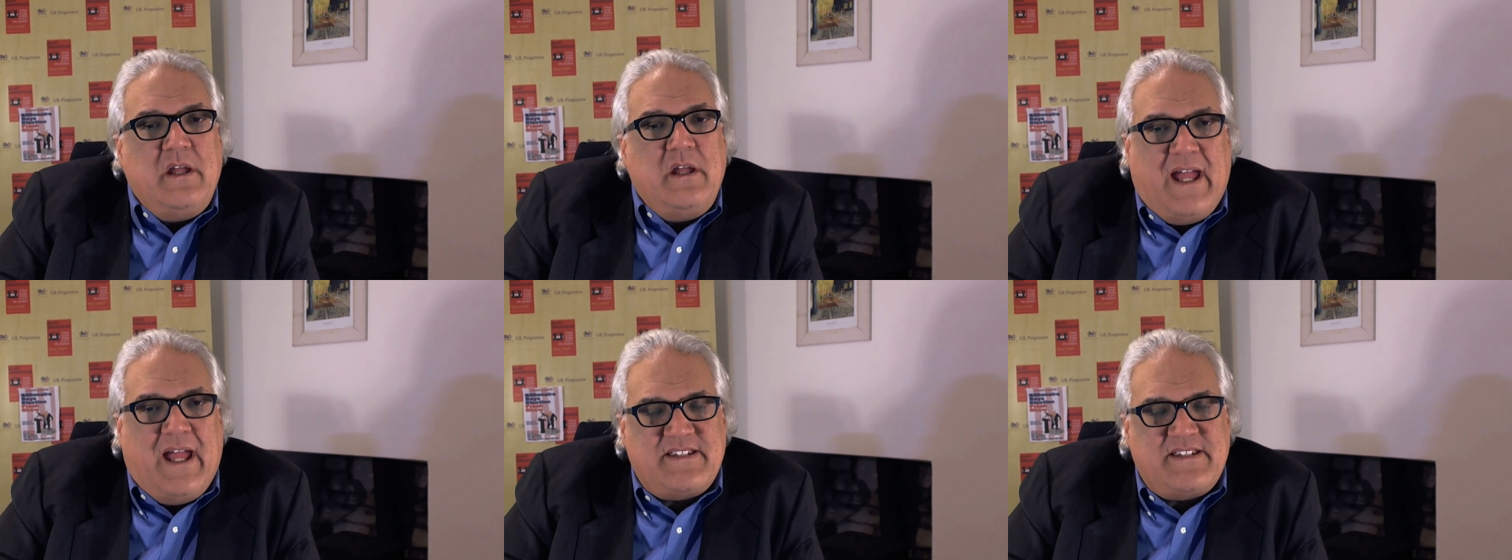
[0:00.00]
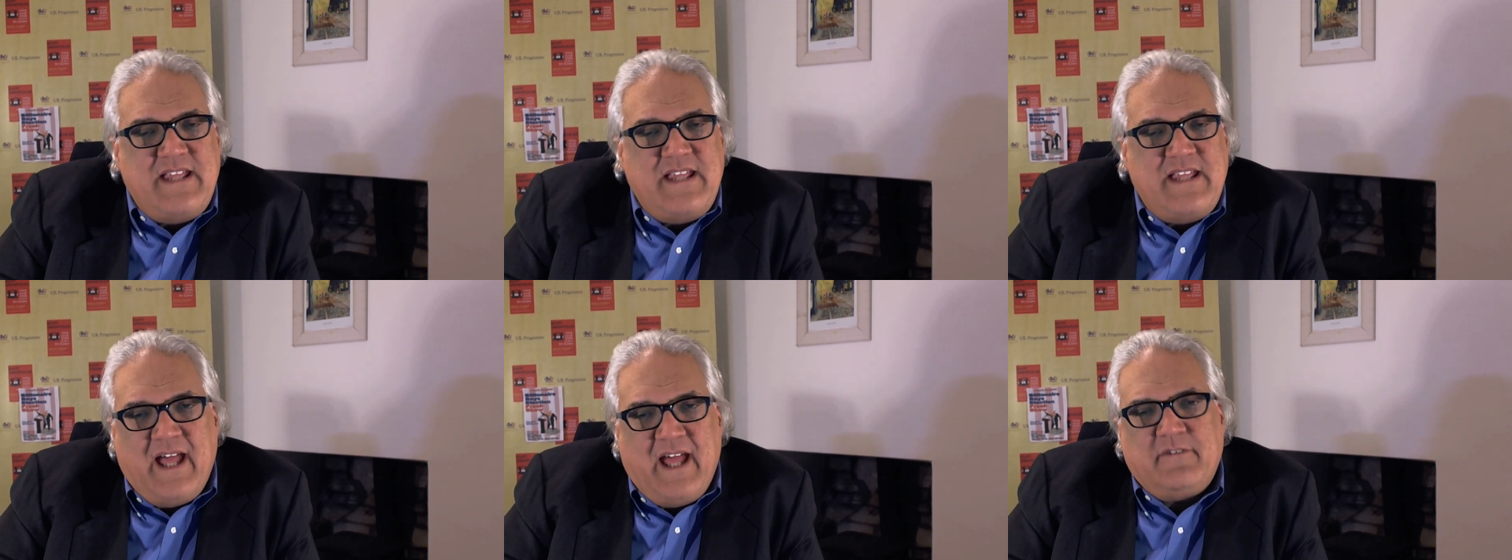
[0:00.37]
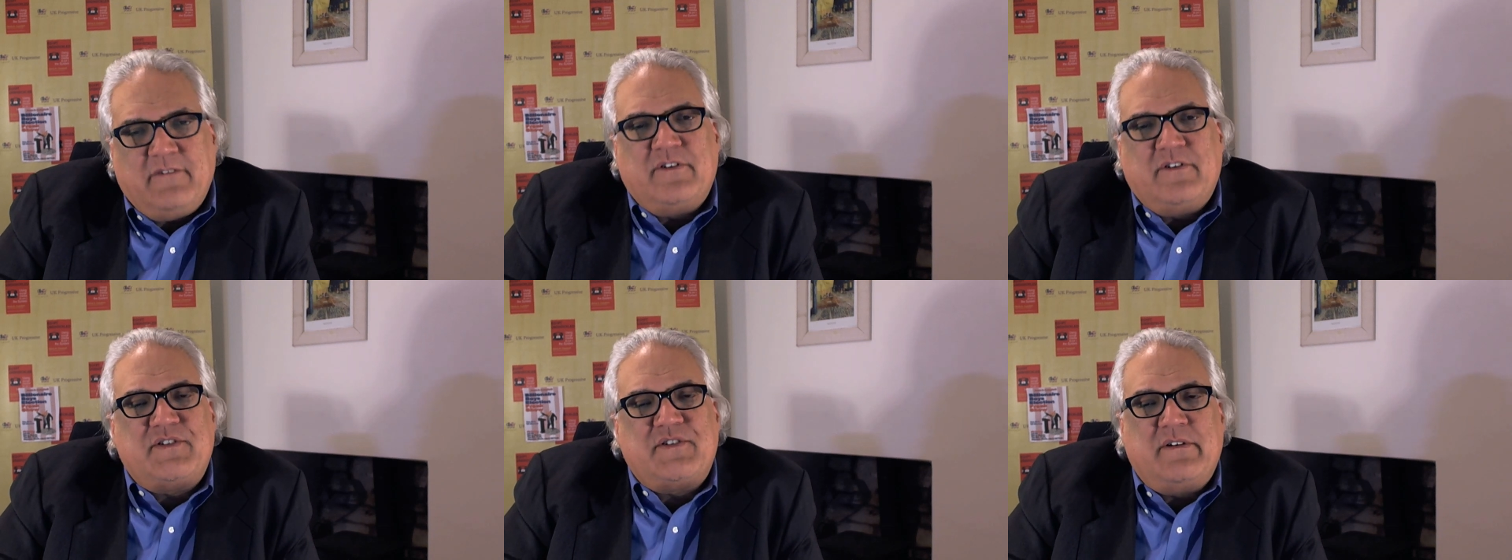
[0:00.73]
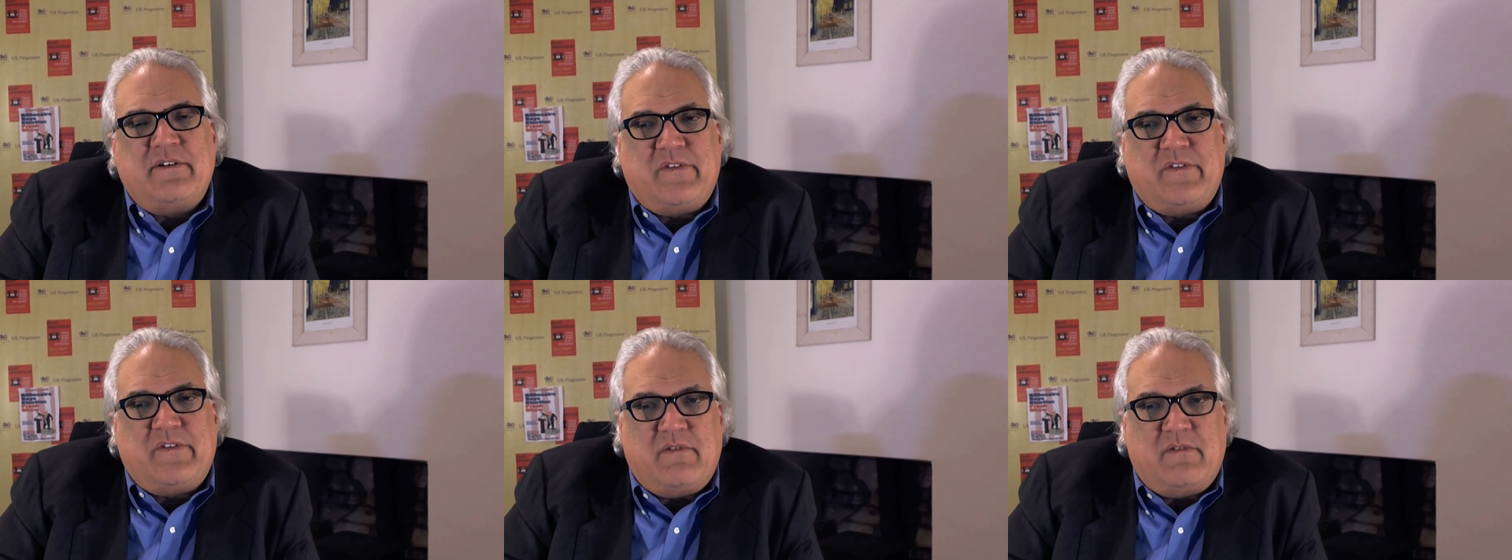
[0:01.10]
As the
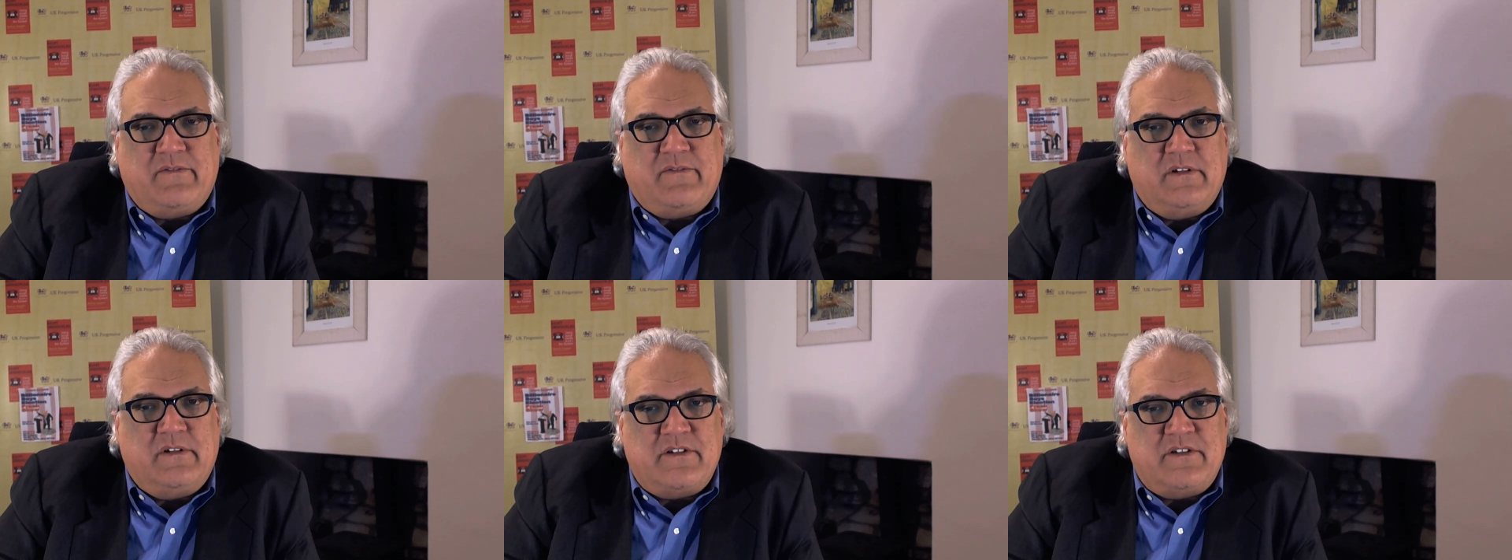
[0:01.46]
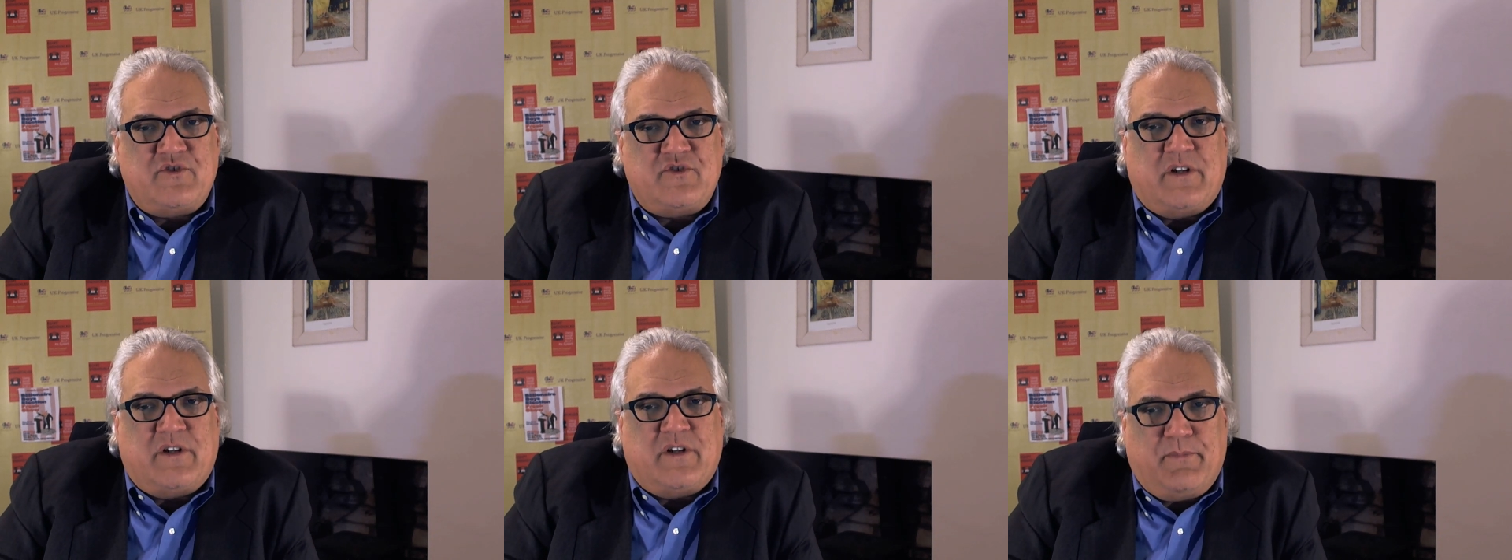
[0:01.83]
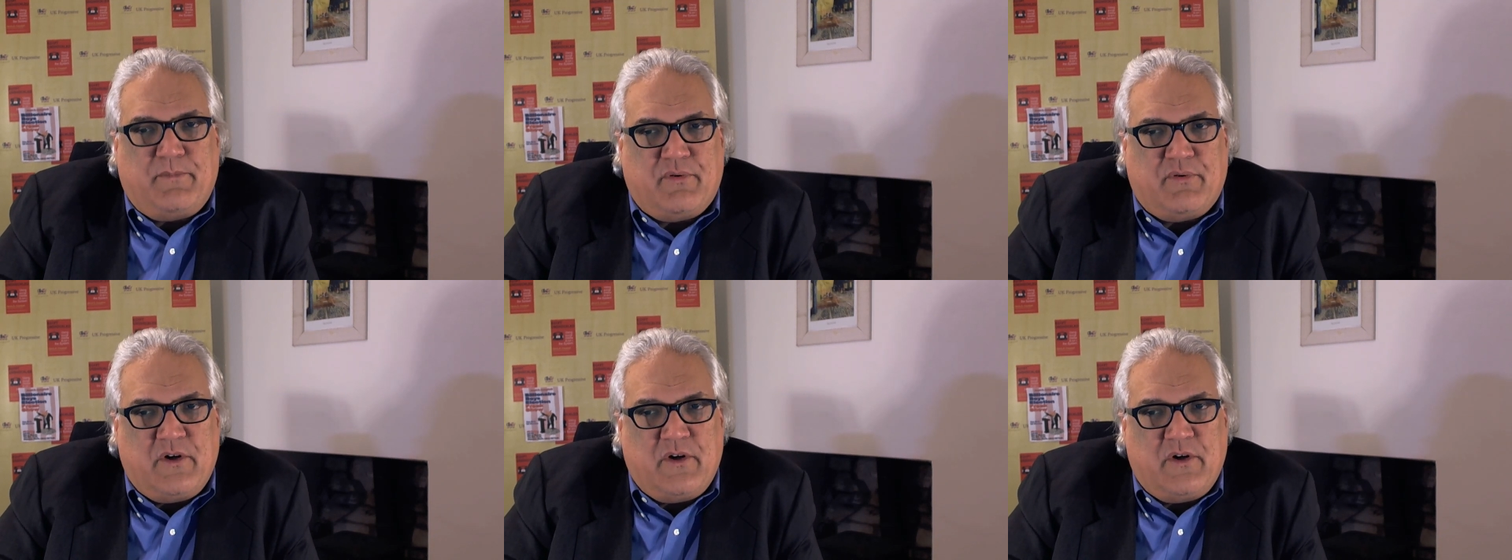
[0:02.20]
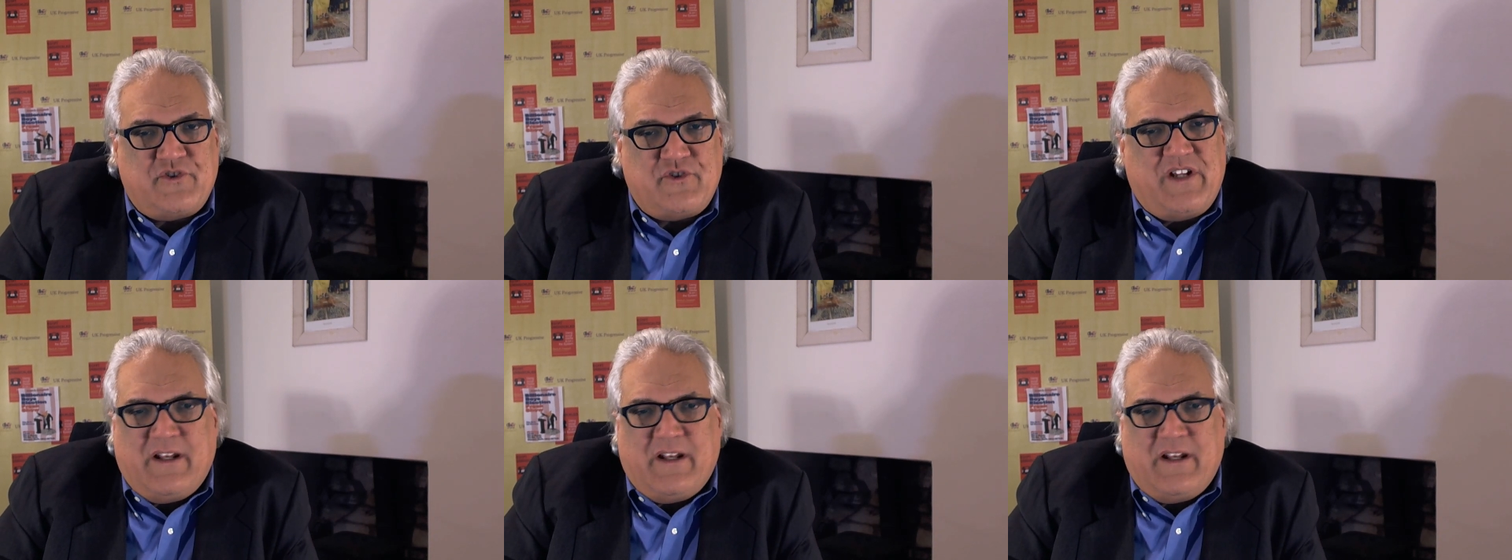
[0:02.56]
anniversary of the revolution
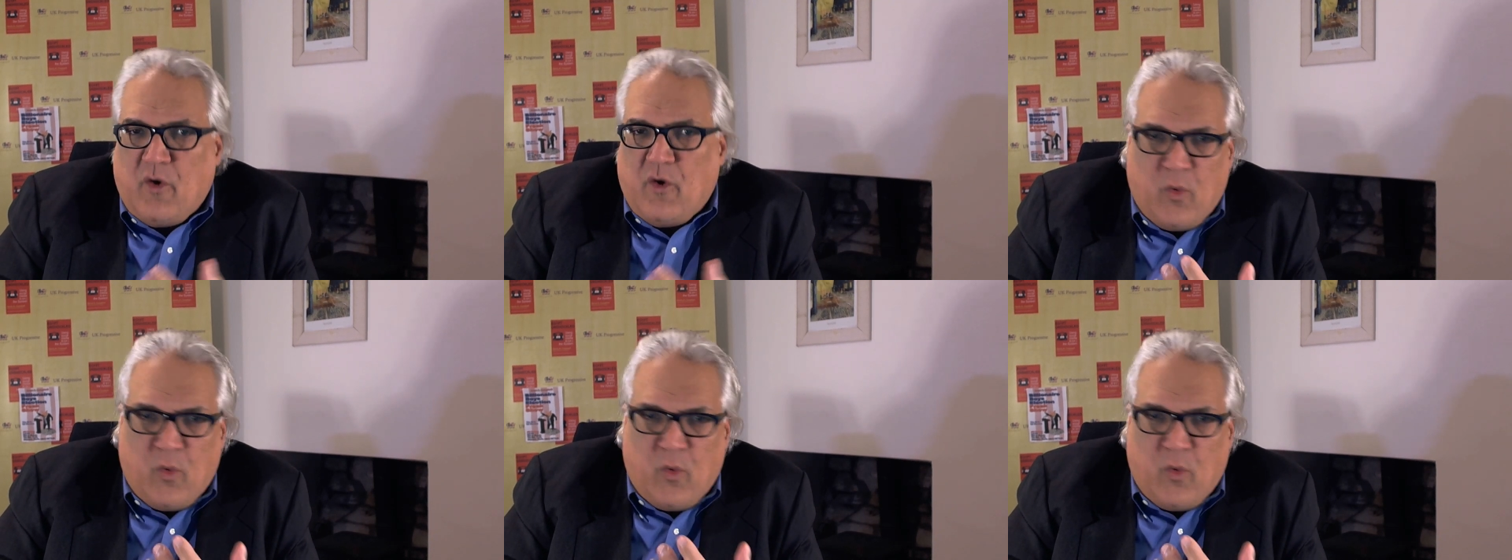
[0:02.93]
approached and